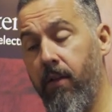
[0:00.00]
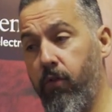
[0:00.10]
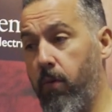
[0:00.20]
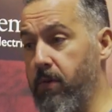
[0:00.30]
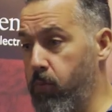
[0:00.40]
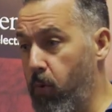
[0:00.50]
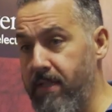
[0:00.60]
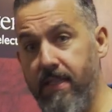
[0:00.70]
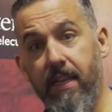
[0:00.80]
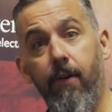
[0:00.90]
So it was one
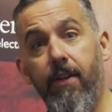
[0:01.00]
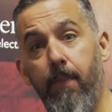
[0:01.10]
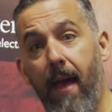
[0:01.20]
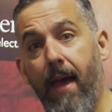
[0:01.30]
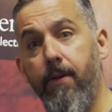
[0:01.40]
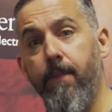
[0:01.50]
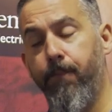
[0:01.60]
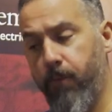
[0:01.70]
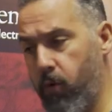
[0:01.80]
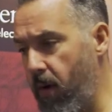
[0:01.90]
series battery,
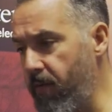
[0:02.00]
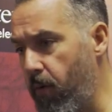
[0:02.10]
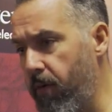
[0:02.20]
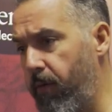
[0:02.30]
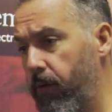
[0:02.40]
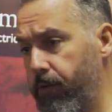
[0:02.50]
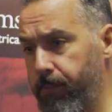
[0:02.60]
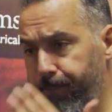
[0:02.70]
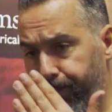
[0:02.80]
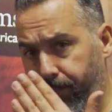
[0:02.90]
24 volt.